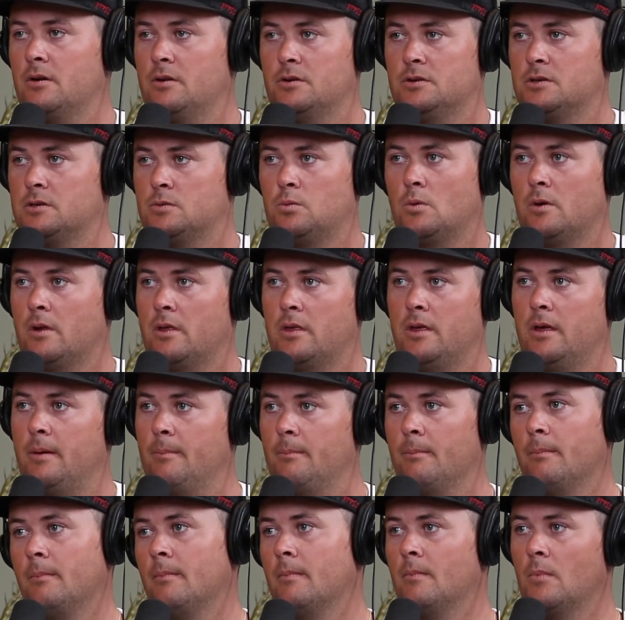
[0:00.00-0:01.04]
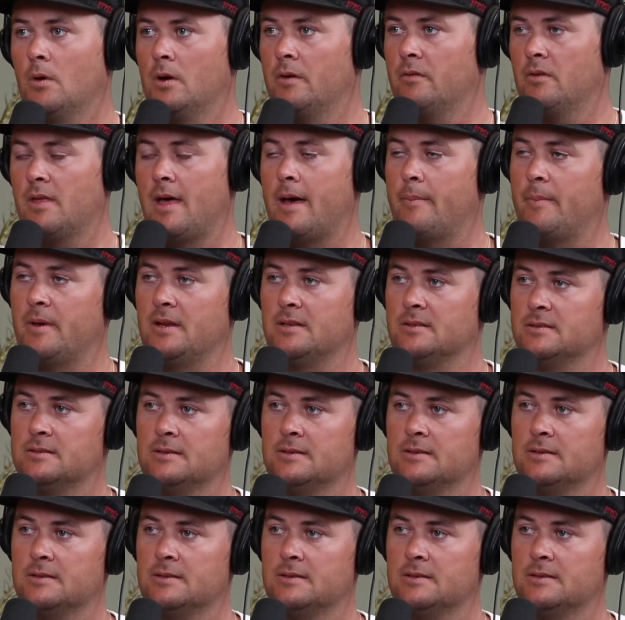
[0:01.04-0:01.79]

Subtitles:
You're just one of them, whatever that means.